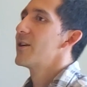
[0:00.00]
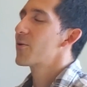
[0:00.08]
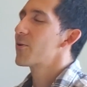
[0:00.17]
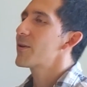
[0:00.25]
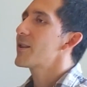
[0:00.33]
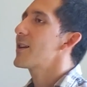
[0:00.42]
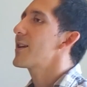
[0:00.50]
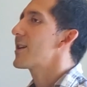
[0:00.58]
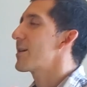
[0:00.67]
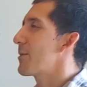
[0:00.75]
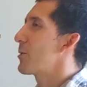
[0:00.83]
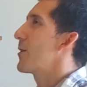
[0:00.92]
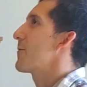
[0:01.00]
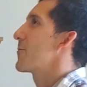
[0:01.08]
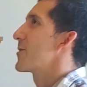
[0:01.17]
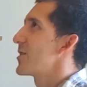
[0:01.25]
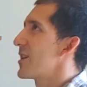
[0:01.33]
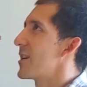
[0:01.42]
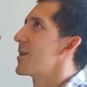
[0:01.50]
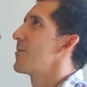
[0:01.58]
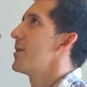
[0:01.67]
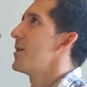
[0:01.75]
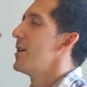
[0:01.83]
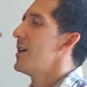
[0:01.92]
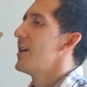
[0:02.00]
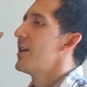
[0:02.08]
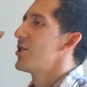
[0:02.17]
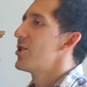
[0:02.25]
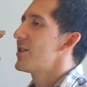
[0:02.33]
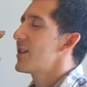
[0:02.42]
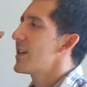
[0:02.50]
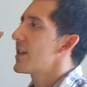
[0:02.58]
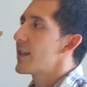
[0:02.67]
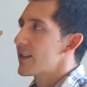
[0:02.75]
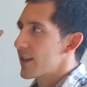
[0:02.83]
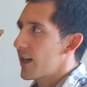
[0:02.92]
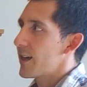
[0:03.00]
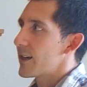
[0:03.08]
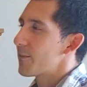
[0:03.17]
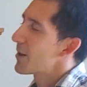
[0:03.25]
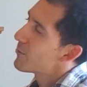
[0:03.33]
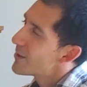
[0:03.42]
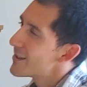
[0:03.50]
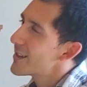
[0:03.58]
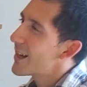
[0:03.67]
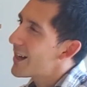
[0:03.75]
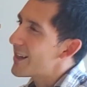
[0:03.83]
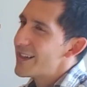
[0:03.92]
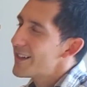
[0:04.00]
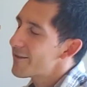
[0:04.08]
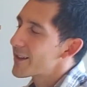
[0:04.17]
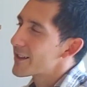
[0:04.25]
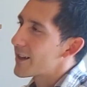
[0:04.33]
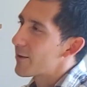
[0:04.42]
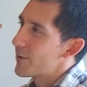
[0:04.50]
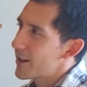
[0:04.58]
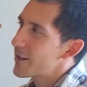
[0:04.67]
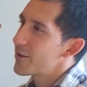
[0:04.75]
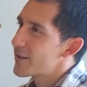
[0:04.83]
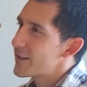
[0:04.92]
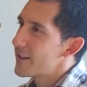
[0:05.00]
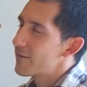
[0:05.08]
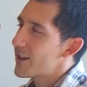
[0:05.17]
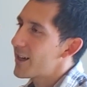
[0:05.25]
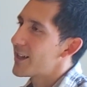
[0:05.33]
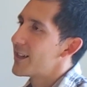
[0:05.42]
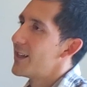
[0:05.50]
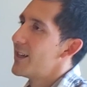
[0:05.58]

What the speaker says: The only thing, like my wife was saying, she said it gets hot. I'm like, when does it get hot? It never gets hot. When I go, it's never hot.